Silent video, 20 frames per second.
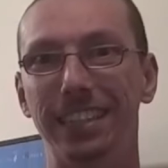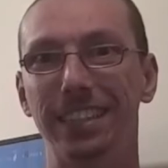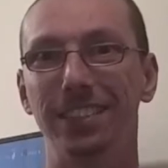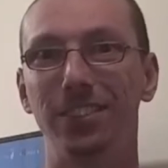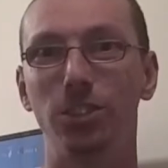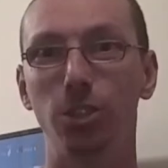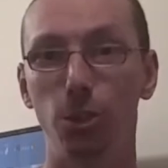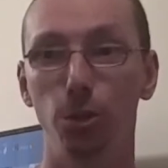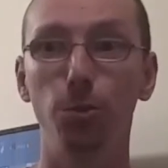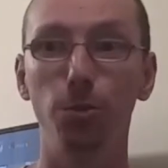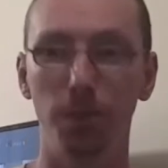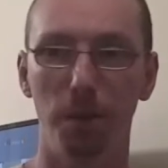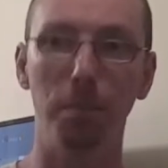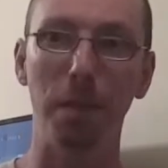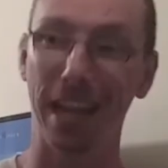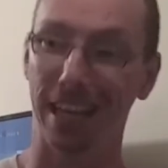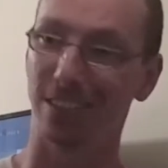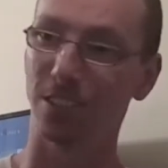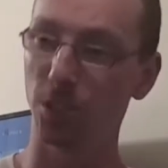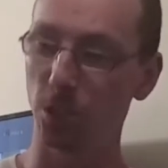to the
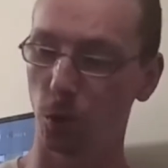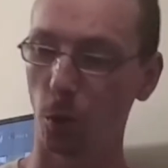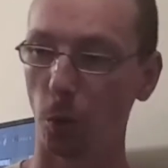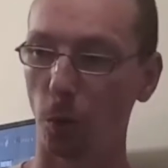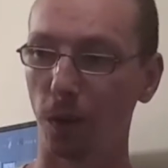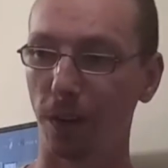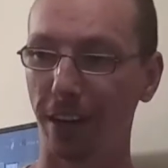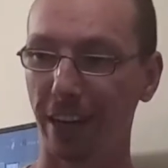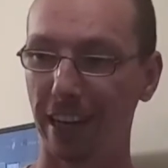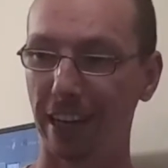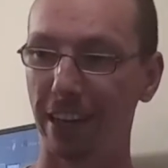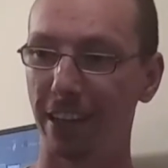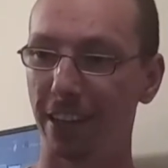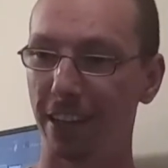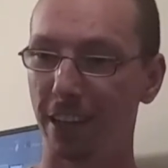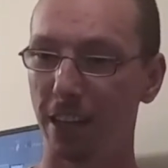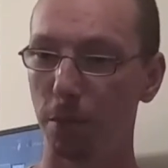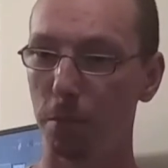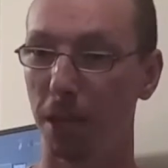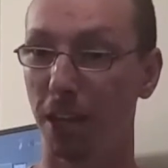main story
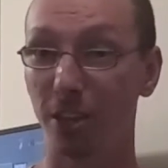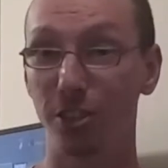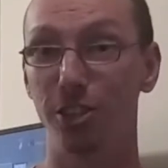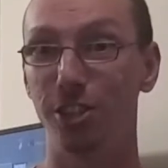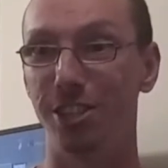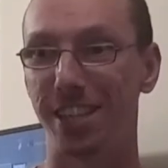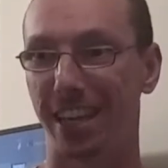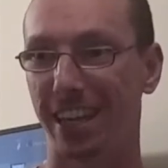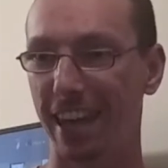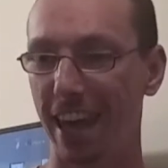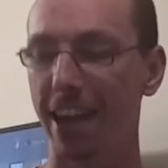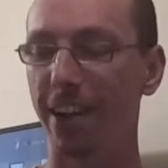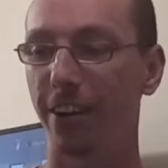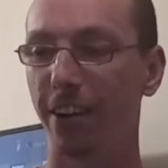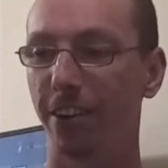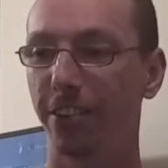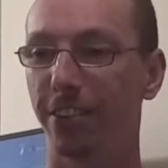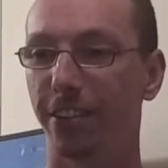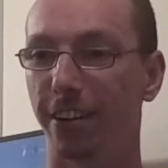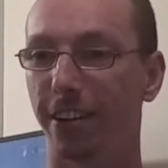because she's a
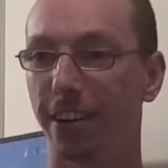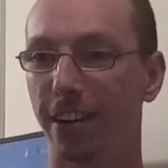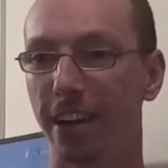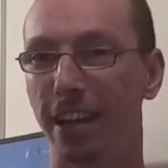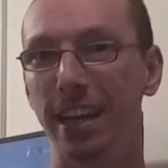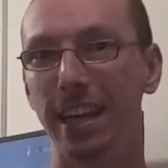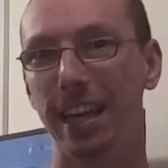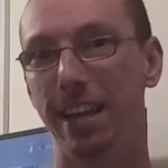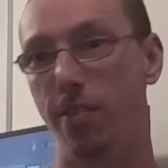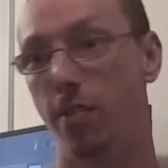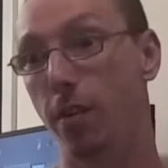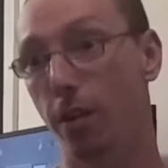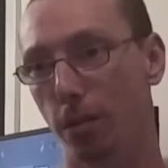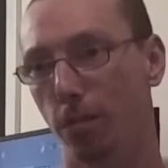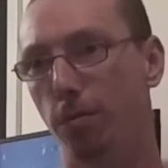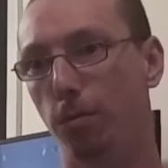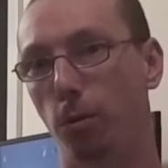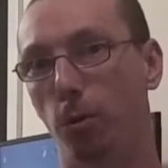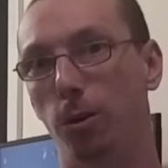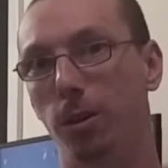character, and
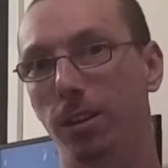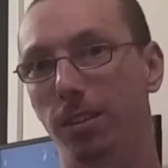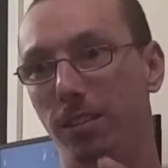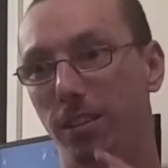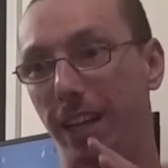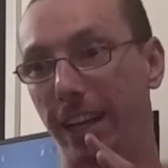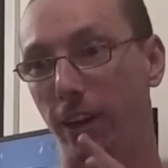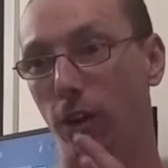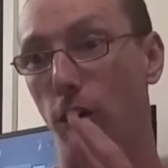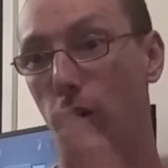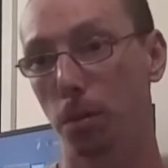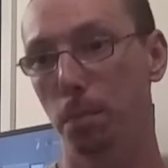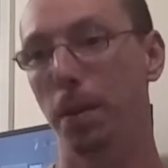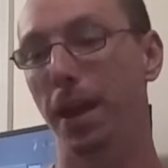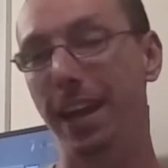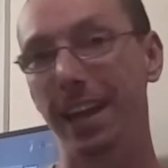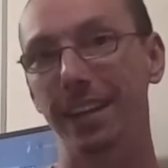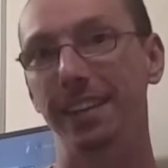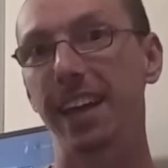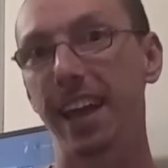therefore, like, her
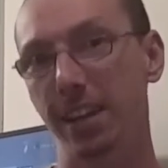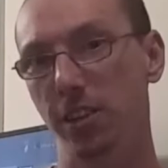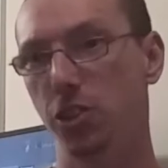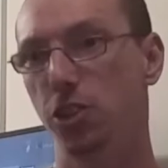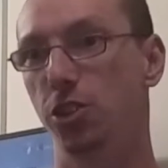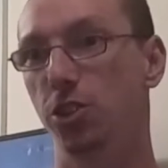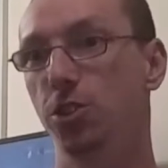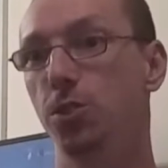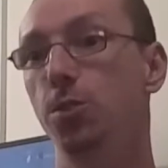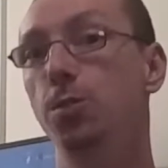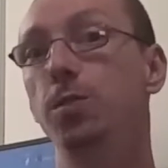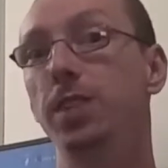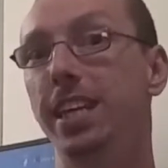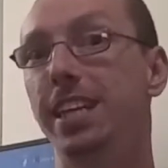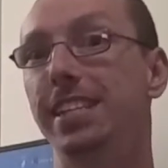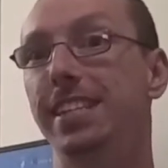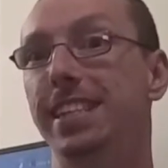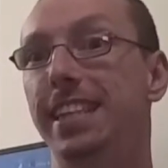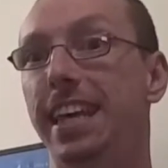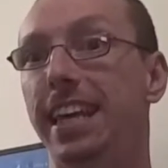paying attention to
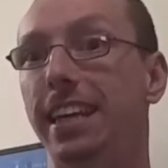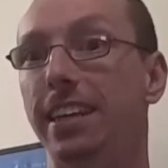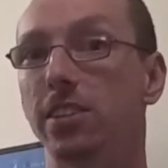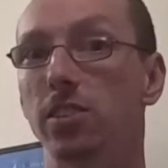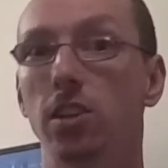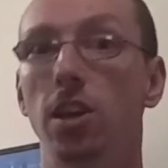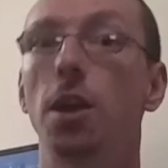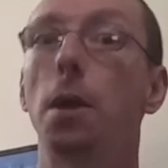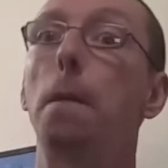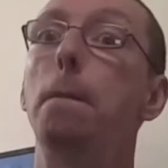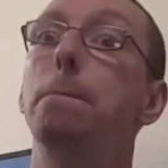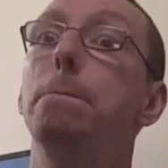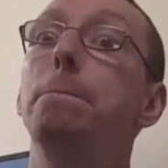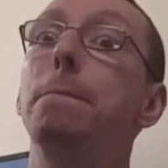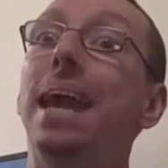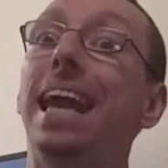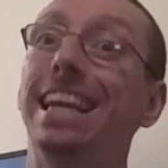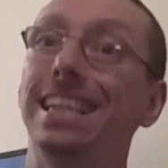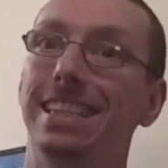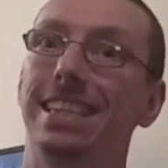these things
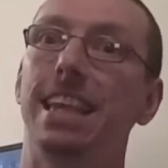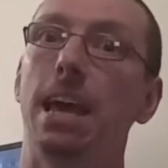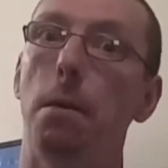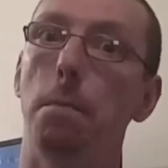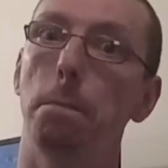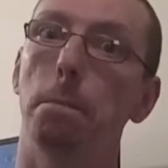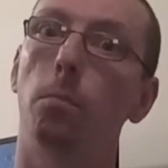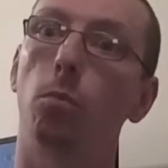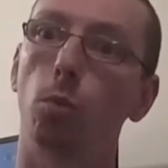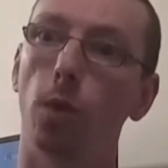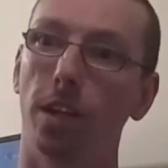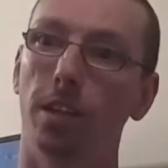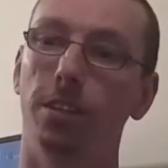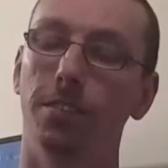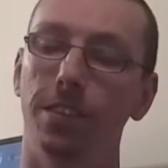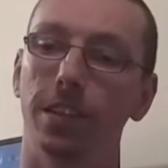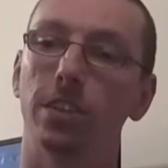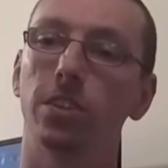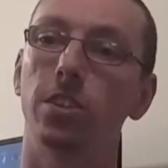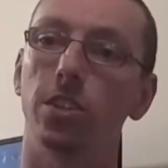makes them
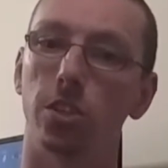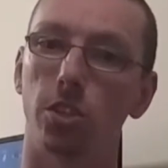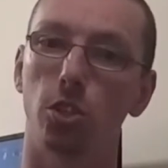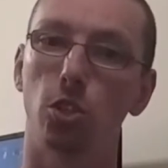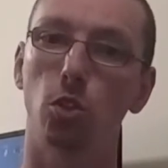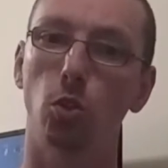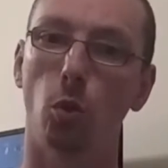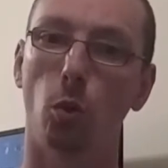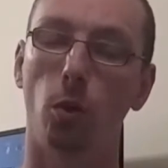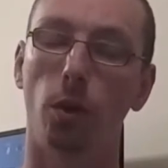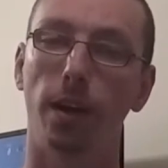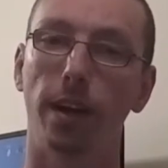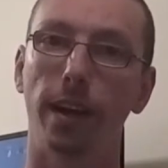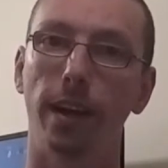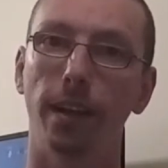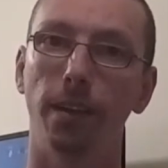relevant to the story.